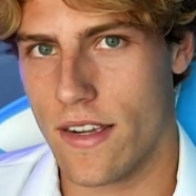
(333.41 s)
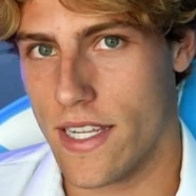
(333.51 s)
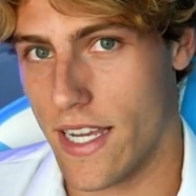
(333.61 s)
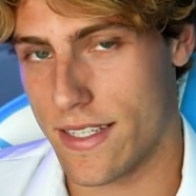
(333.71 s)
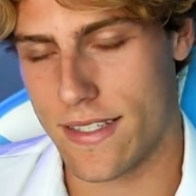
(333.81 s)
And
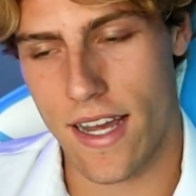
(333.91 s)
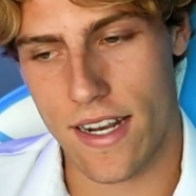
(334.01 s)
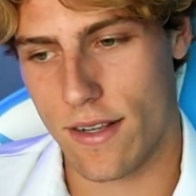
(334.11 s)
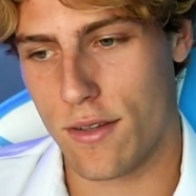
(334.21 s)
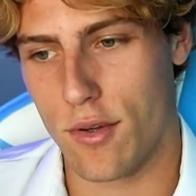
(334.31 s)
that's not
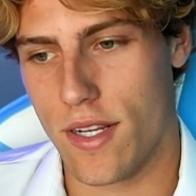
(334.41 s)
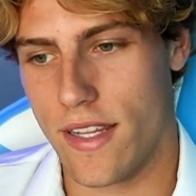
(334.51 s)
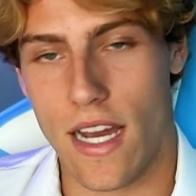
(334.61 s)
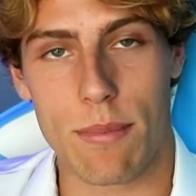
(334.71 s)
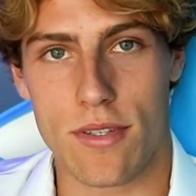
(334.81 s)
including the
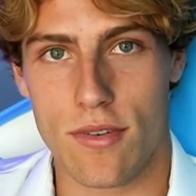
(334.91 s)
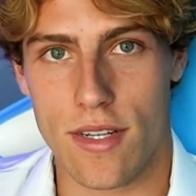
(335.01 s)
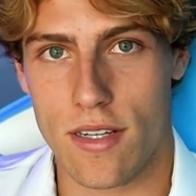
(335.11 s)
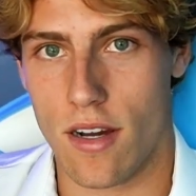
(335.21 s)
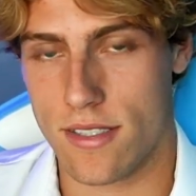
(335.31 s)
opportunity
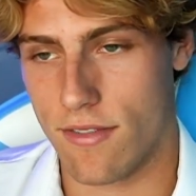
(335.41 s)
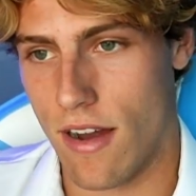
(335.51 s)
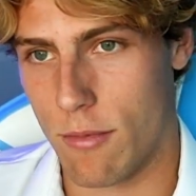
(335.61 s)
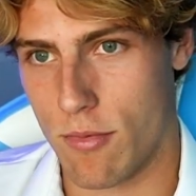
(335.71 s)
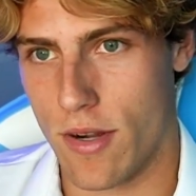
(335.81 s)
cost of how
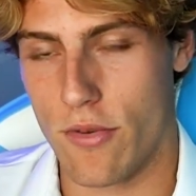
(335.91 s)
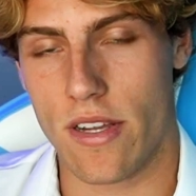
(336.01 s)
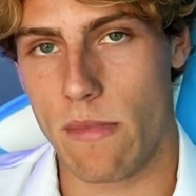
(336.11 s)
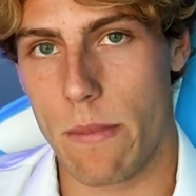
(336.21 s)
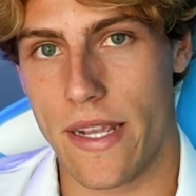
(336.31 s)
much money you could
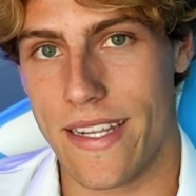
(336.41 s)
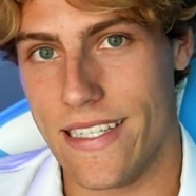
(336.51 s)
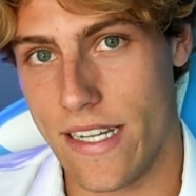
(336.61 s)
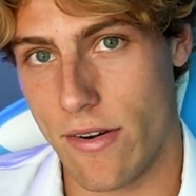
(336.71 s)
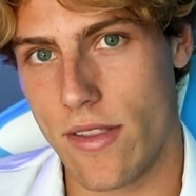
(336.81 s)
have been making
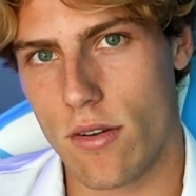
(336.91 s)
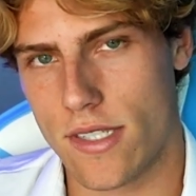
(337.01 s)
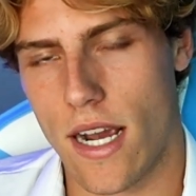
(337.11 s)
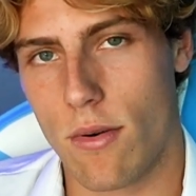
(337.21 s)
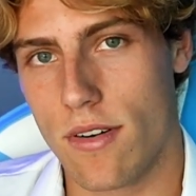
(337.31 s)
during those
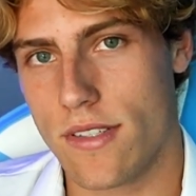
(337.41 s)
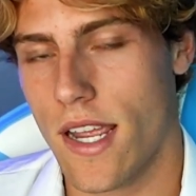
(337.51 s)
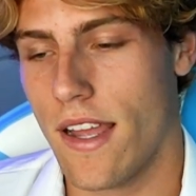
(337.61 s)
hours.